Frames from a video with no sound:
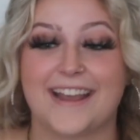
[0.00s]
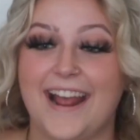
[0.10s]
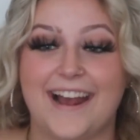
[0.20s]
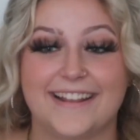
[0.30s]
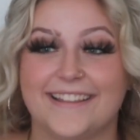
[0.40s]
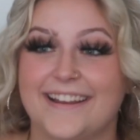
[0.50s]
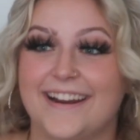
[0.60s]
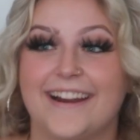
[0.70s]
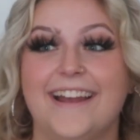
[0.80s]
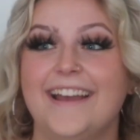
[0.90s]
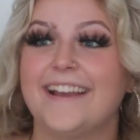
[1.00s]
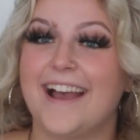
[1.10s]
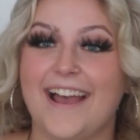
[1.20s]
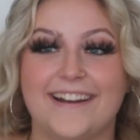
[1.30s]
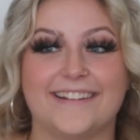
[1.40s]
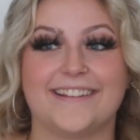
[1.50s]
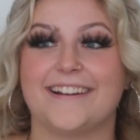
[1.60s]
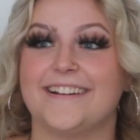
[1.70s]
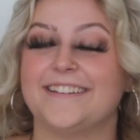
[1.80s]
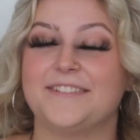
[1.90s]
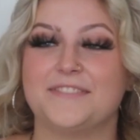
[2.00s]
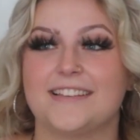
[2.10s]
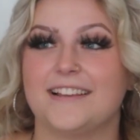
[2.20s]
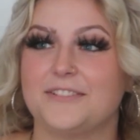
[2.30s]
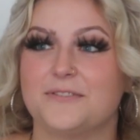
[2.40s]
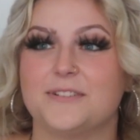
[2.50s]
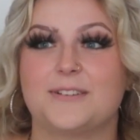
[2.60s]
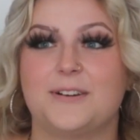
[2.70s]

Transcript: Got out of there. Live in St. Louis.